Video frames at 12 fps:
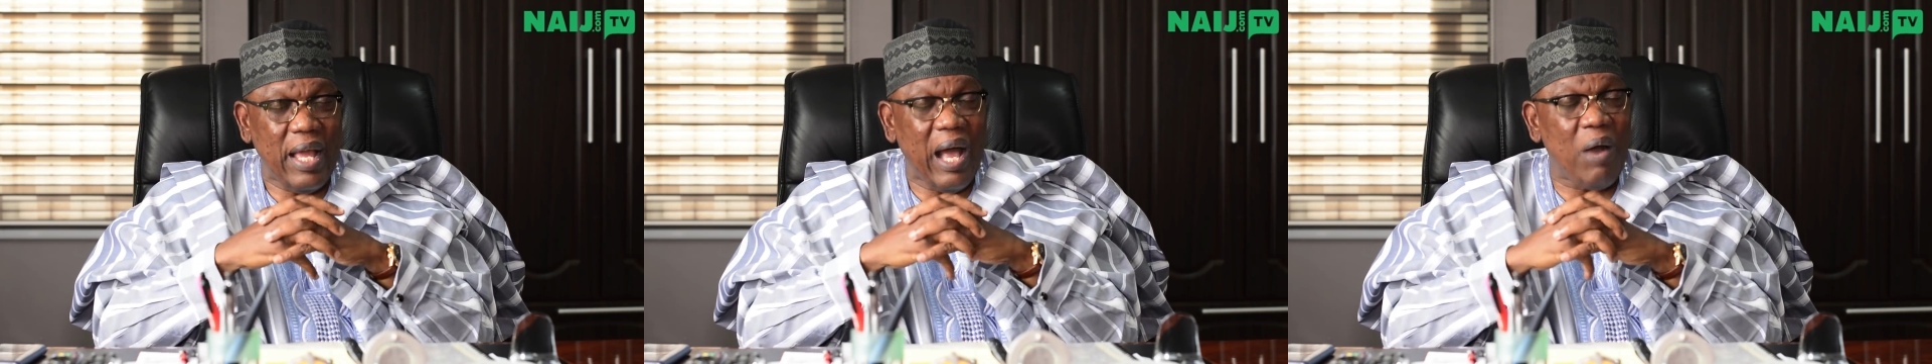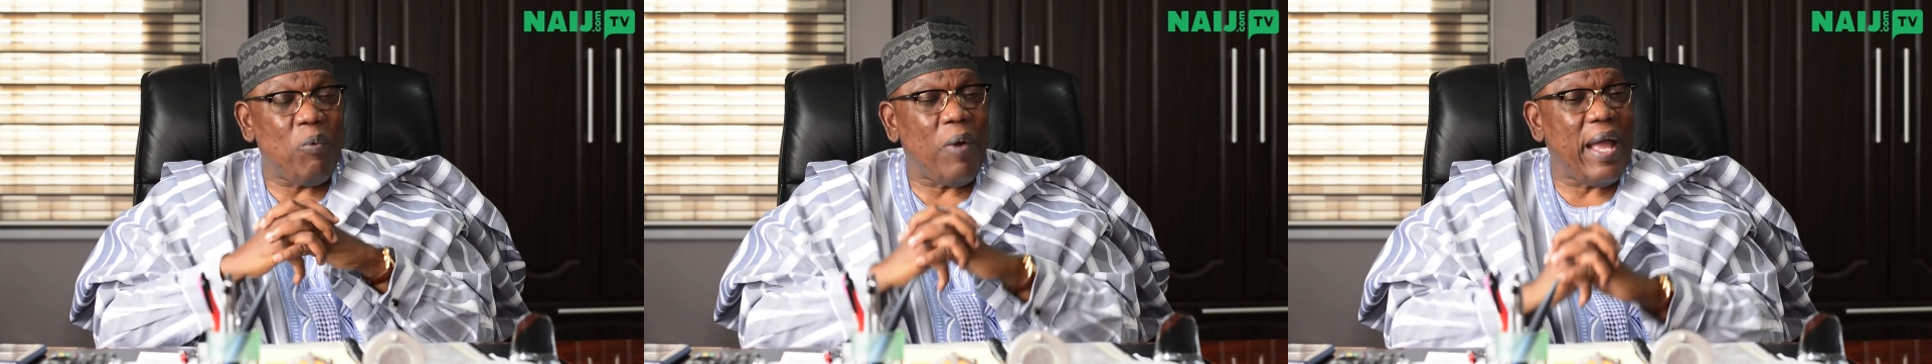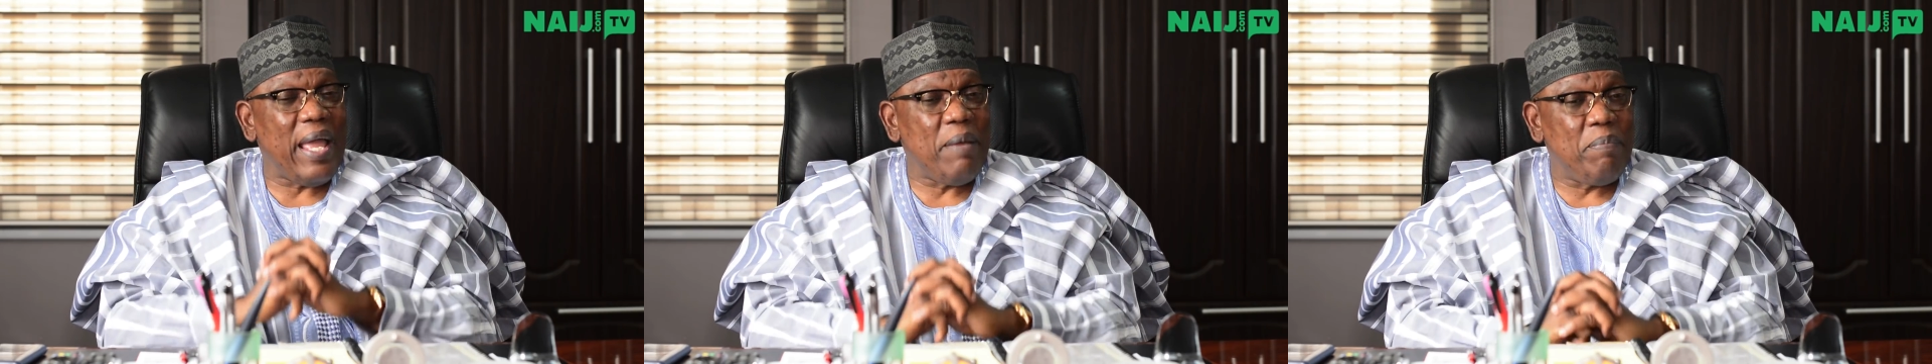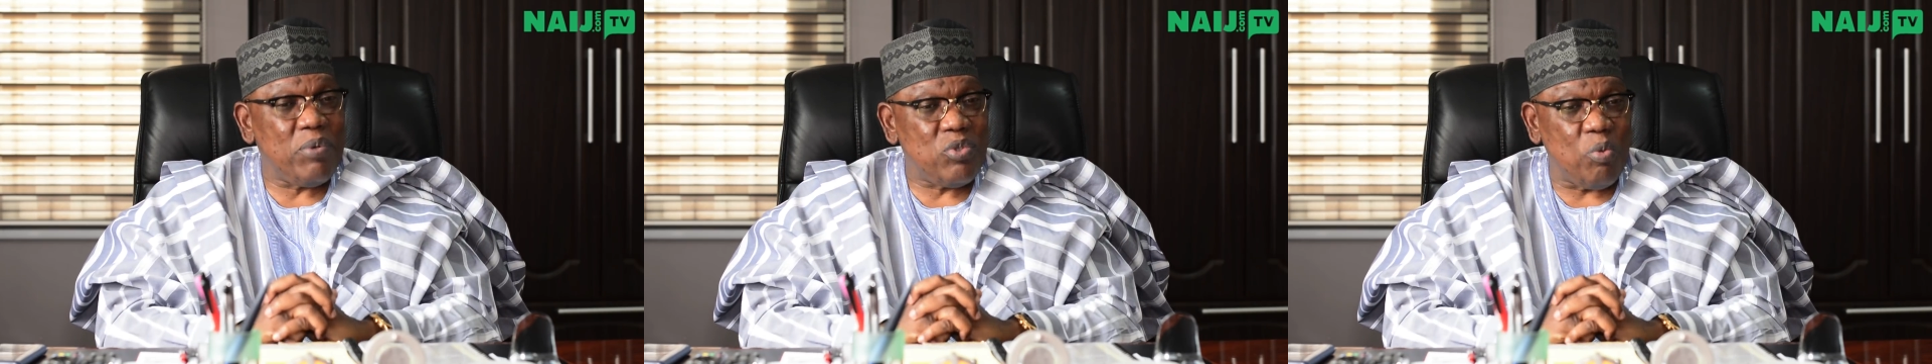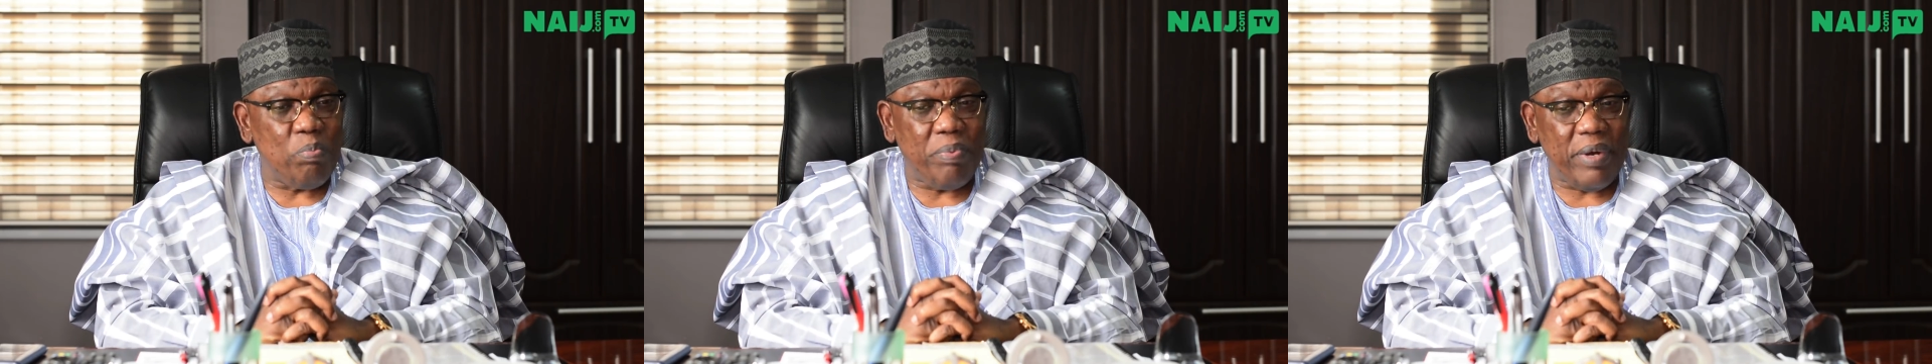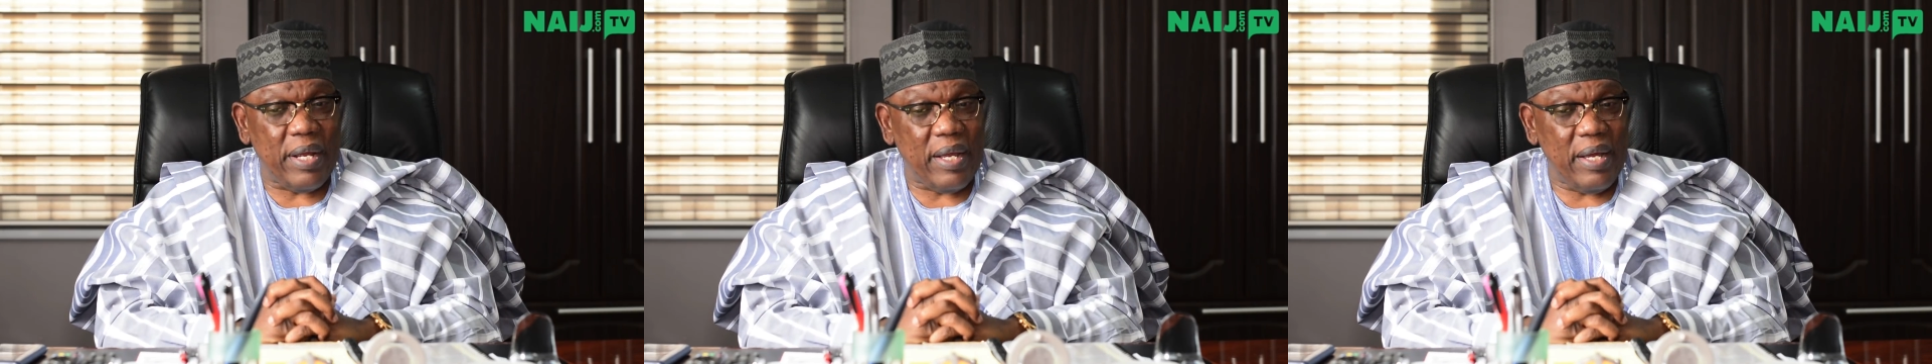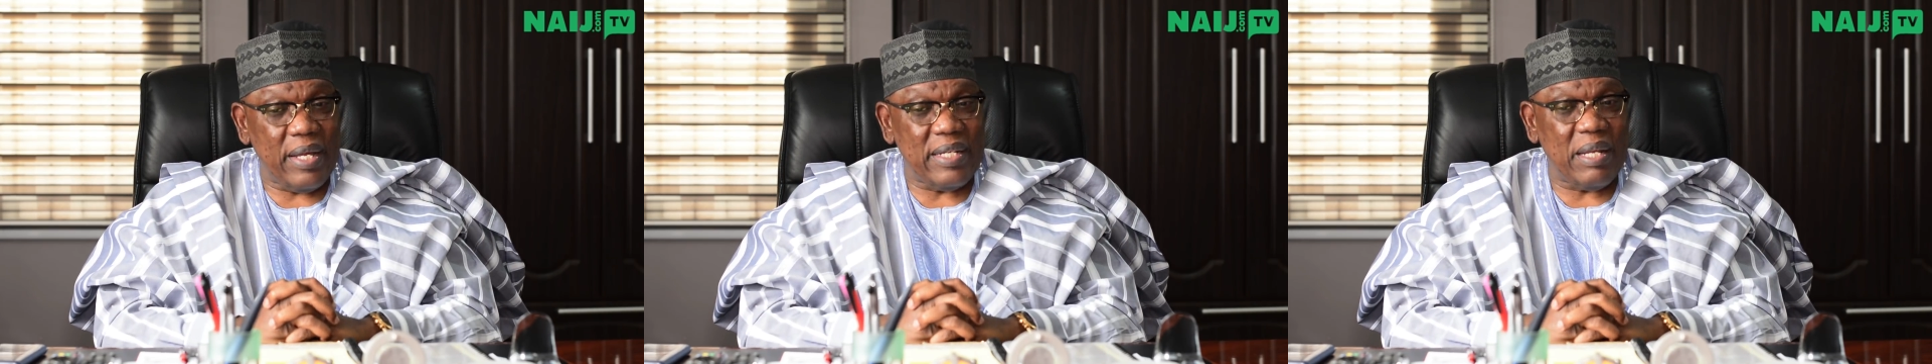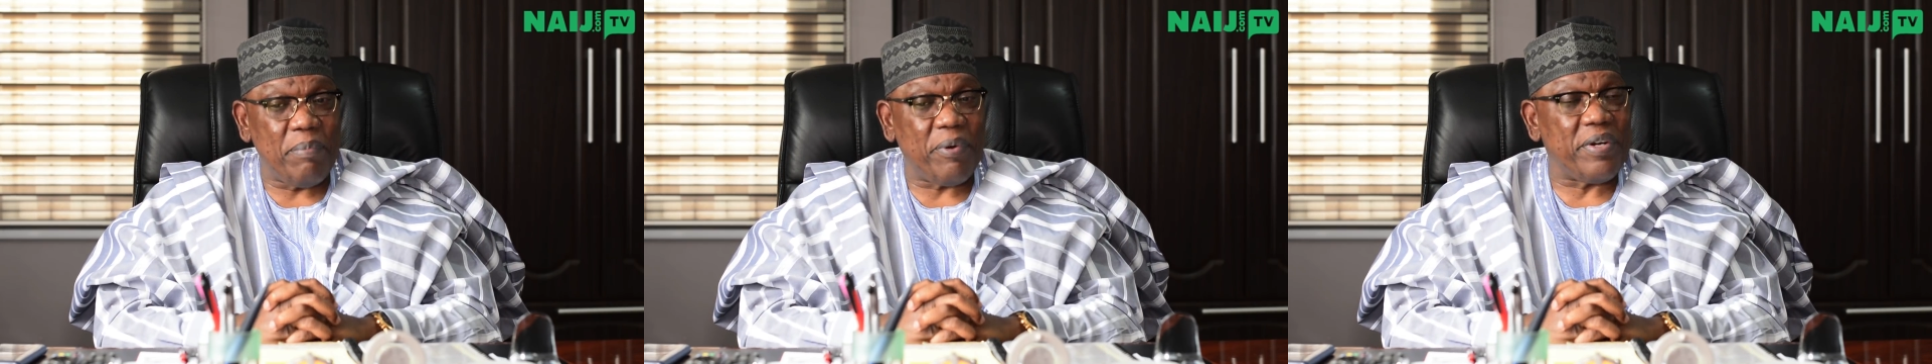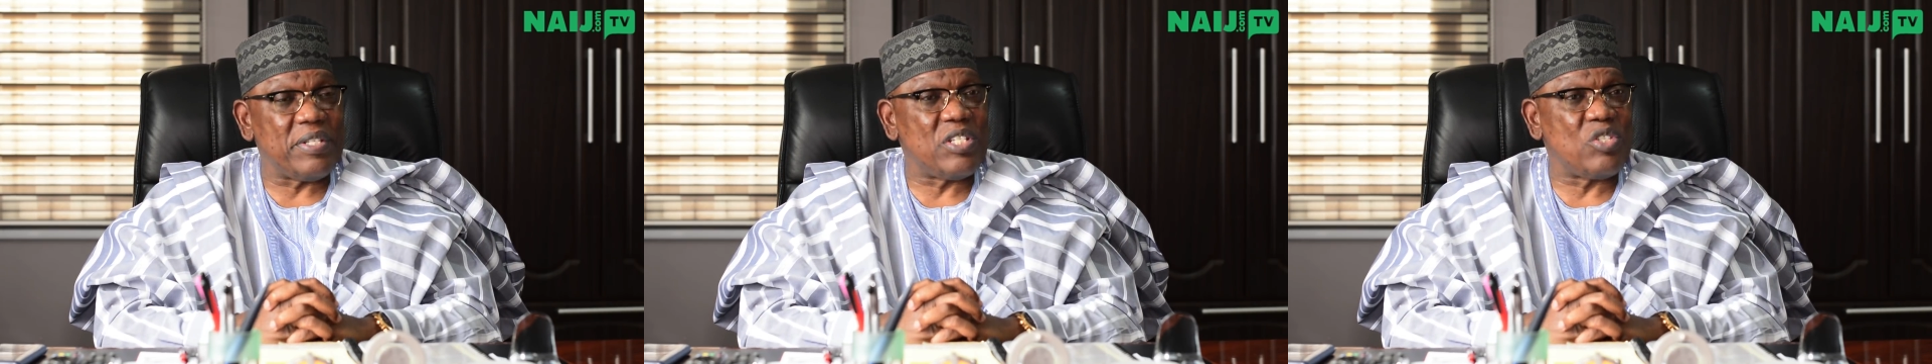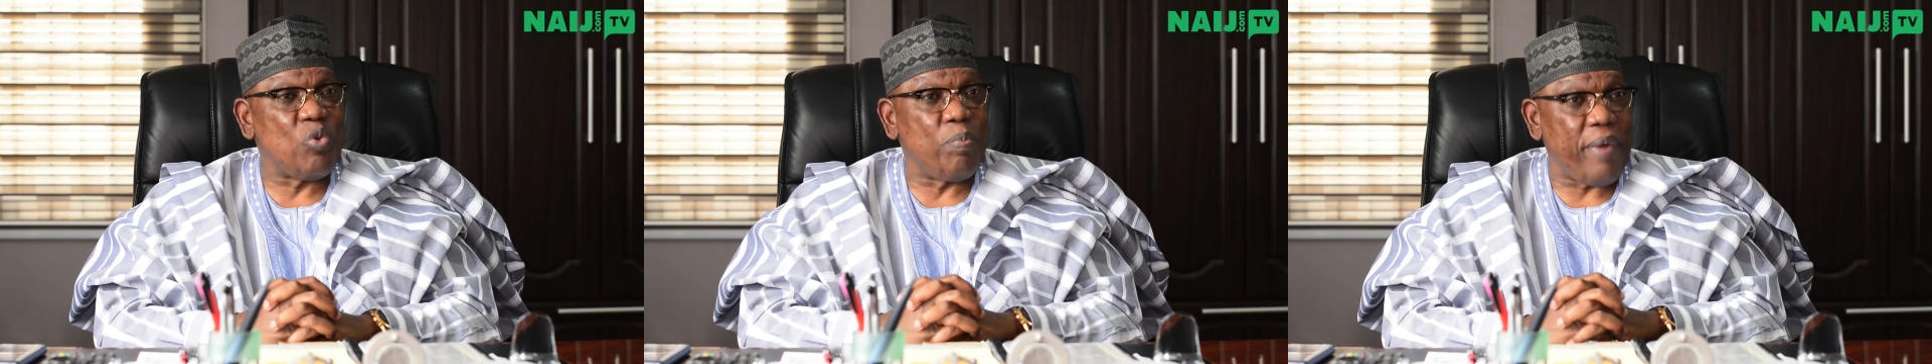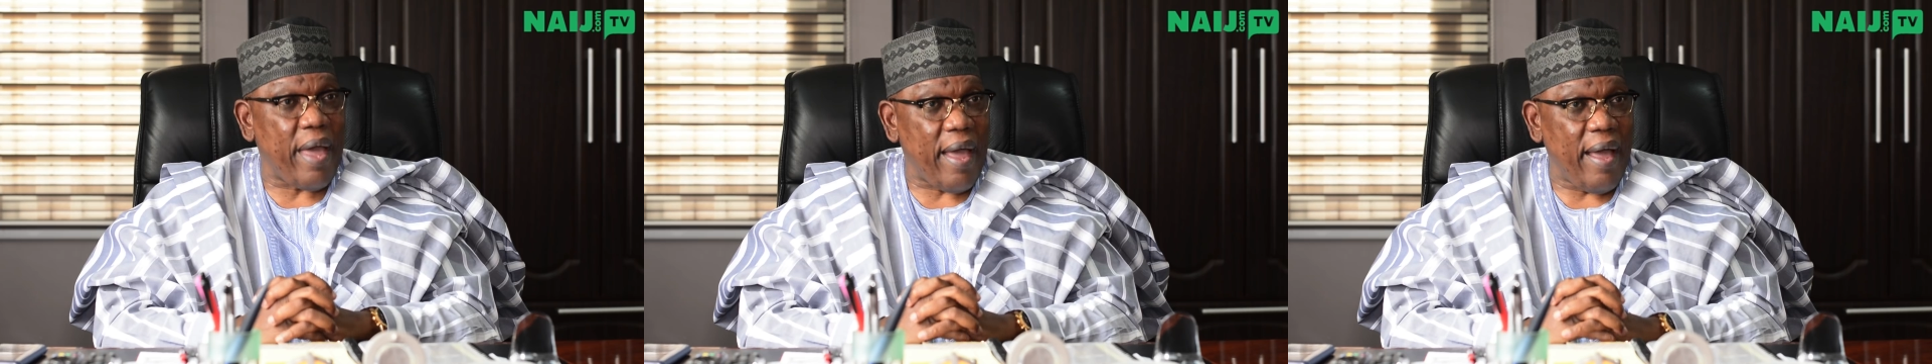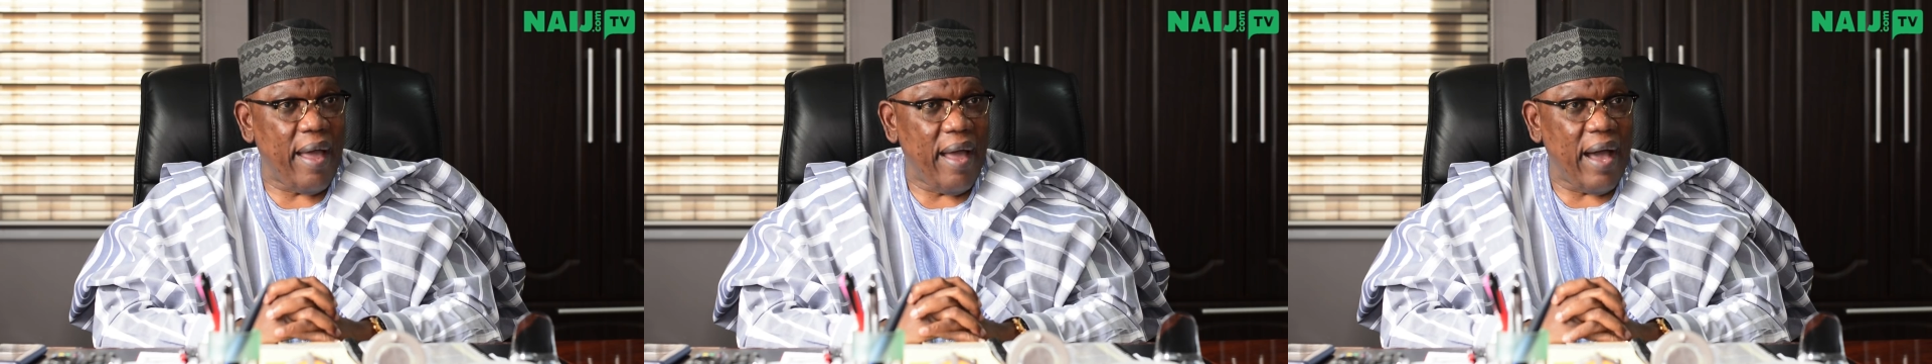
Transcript: and we were able to bring democracy to bear.